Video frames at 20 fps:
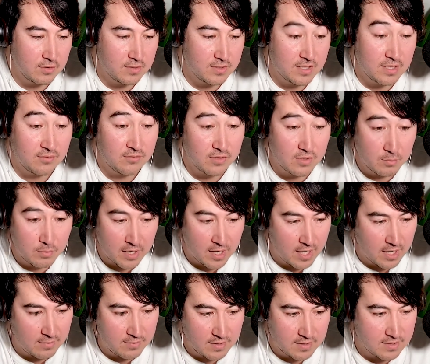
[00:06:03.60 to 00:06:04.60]
different
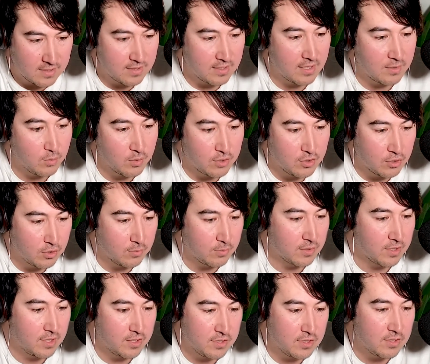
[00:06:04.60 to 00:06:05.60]
behaviors than they would
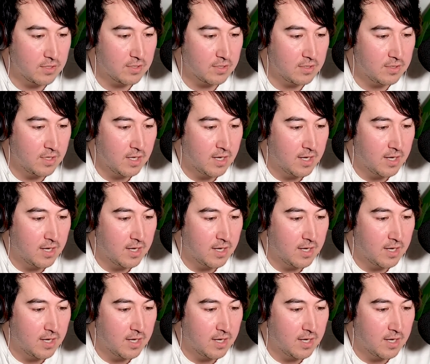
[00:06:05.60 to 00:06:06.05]
normally do.